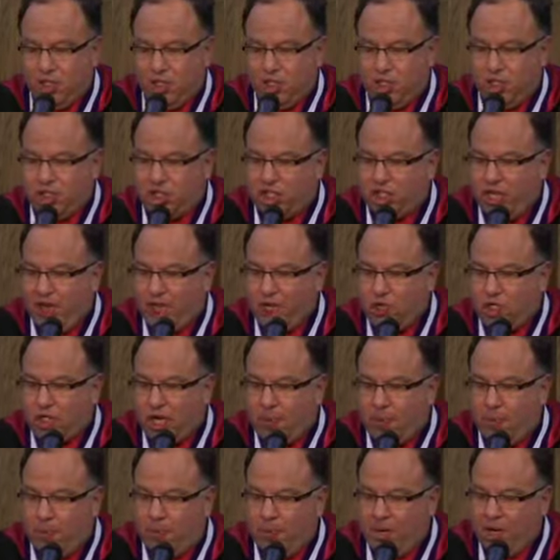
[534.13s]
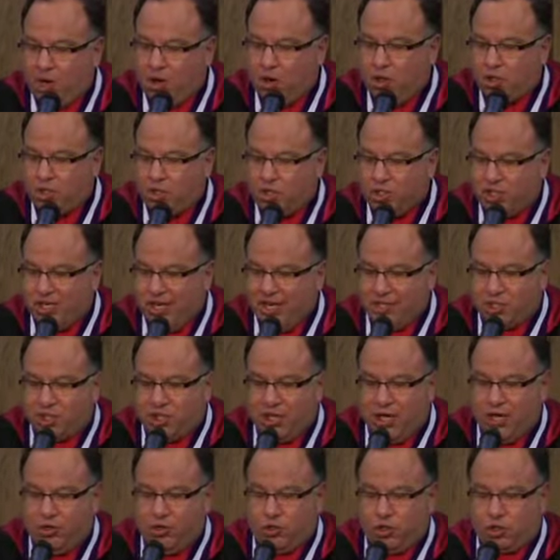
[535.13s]
Just to give you some empirical sense
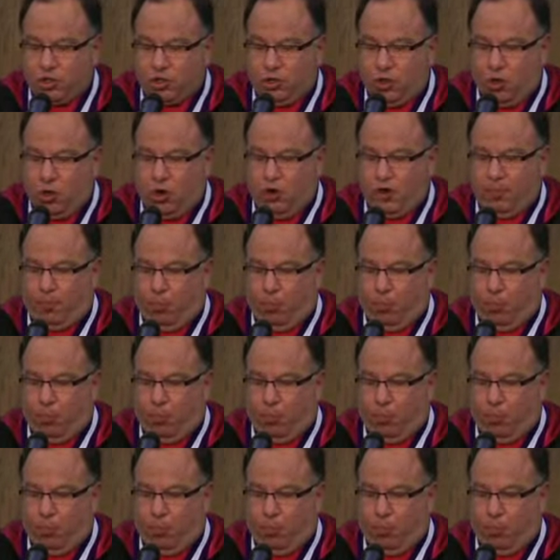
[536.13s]
to underscore